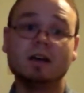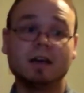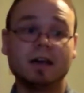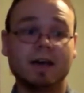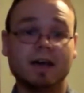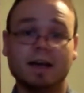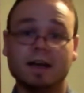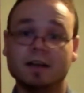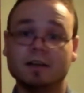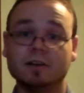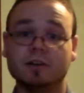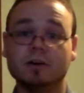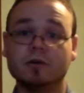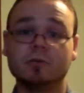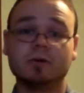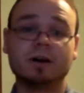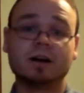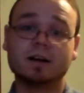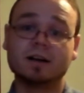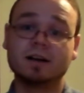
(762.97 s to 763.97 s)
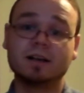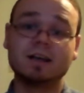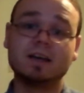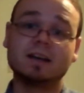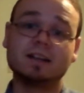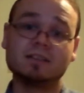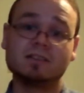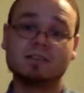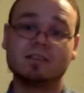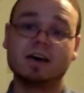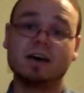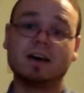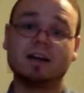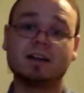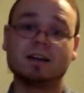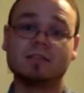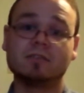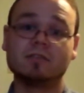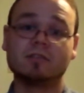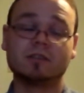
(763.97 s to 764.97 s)
And, we're not going to get into that
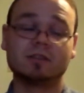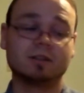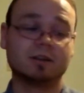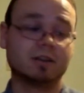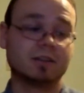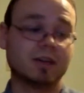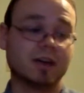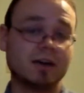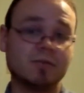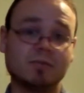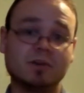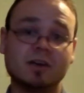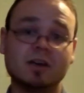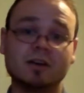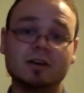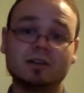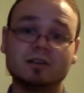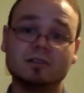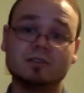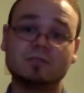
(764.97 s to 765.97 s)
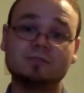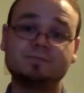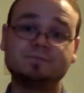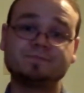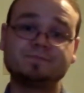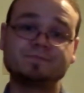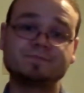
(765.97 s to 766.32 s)
and everything like that, because